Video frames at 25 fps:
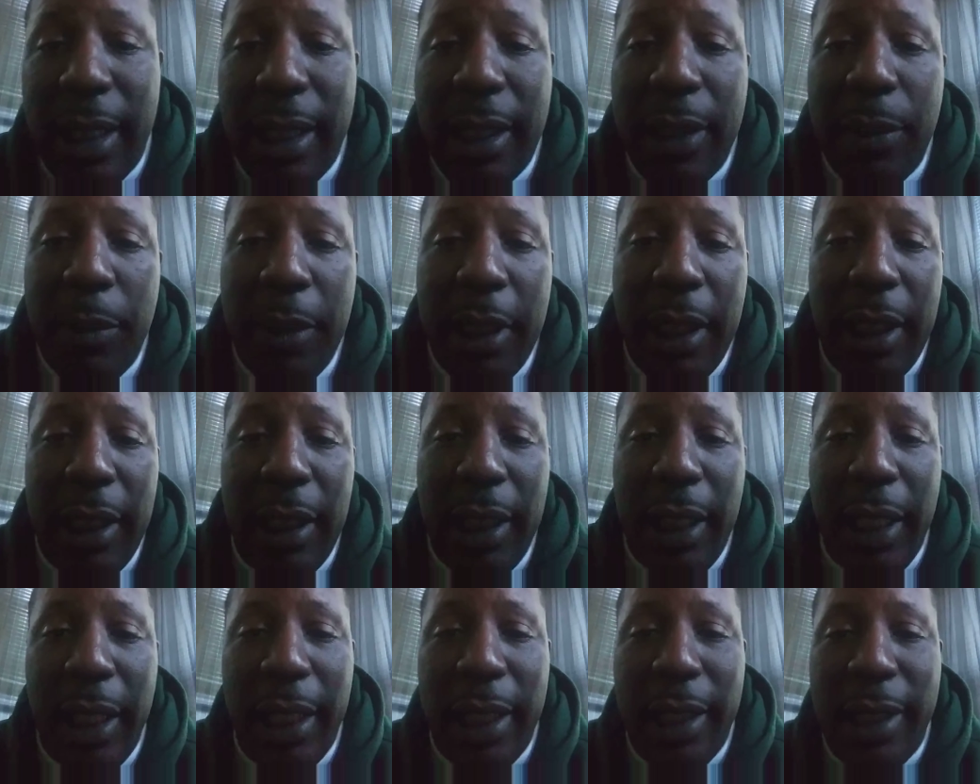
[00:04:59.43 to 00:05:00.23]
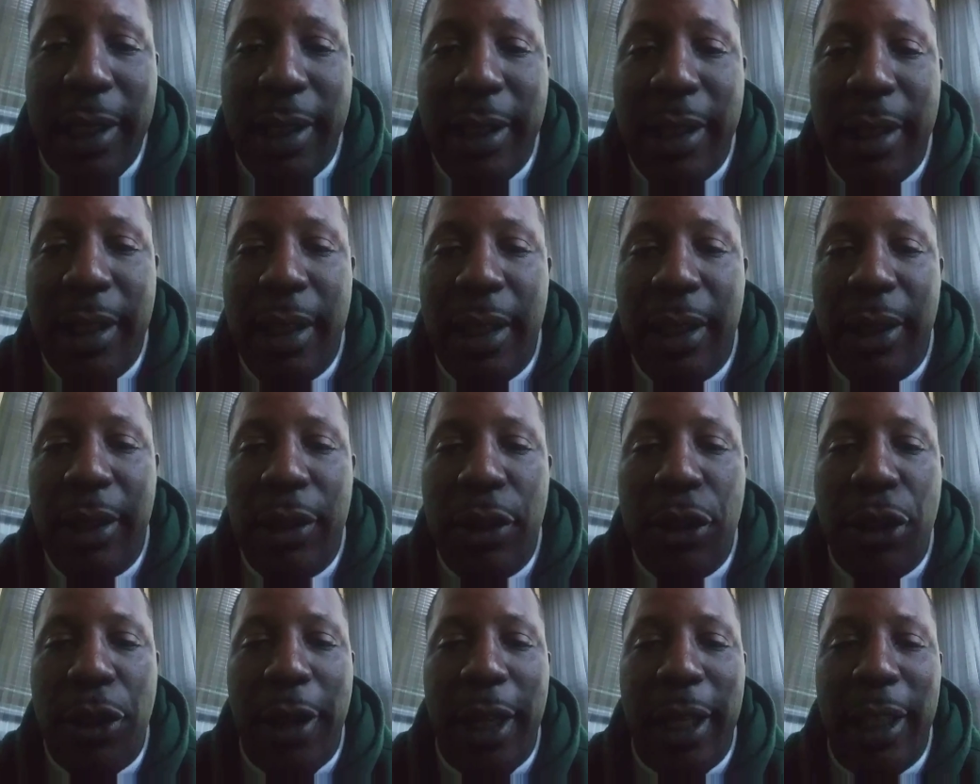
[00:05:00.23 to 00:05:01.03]
this one it gets
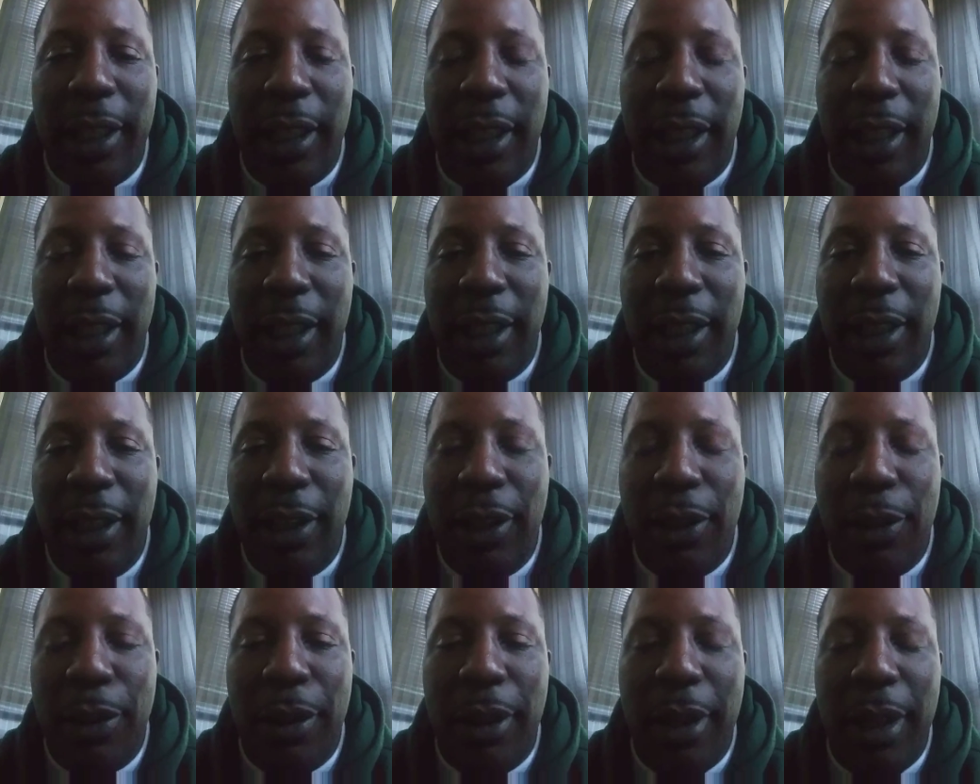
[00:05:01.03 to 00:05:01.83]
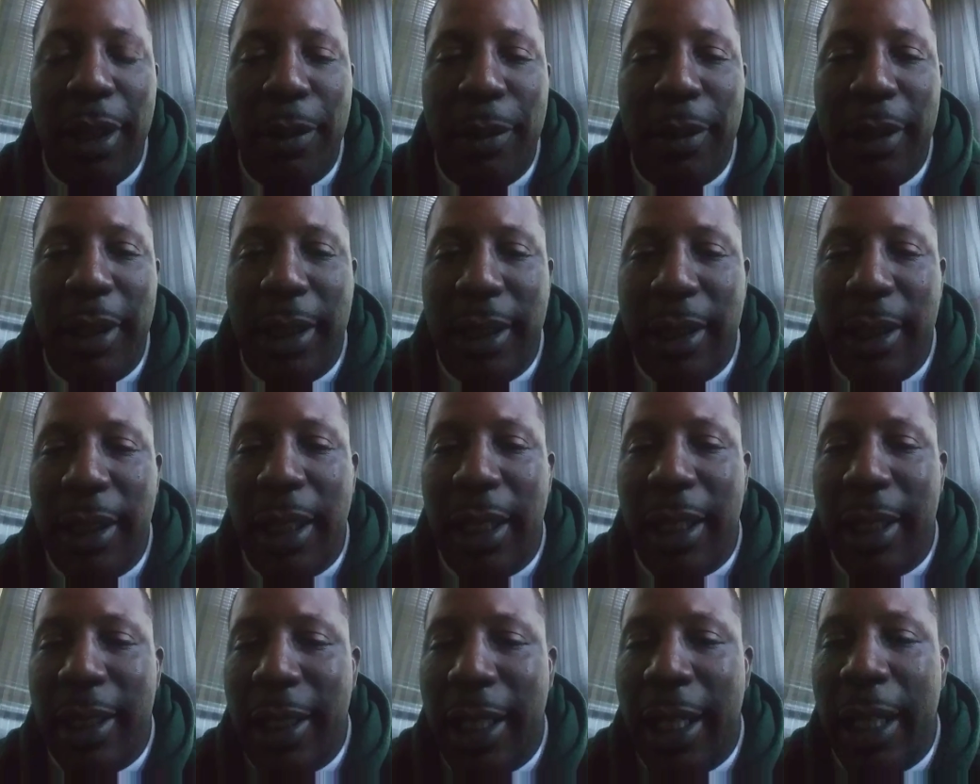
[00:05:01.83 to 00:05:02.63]
tricky or when it
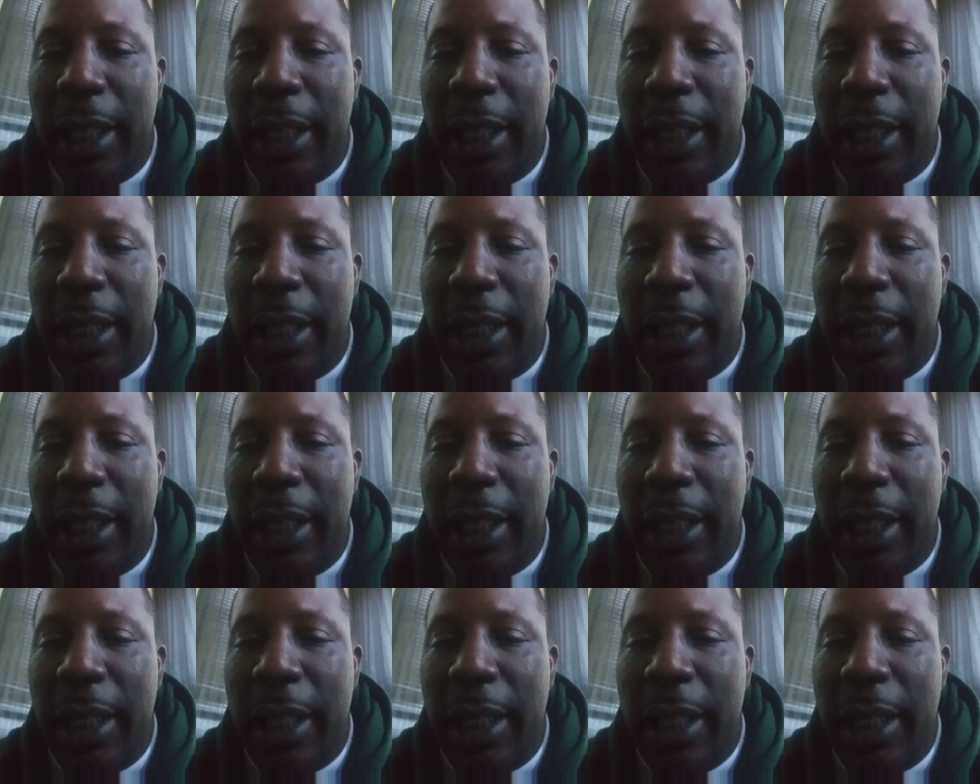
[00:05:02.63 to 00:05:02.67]
get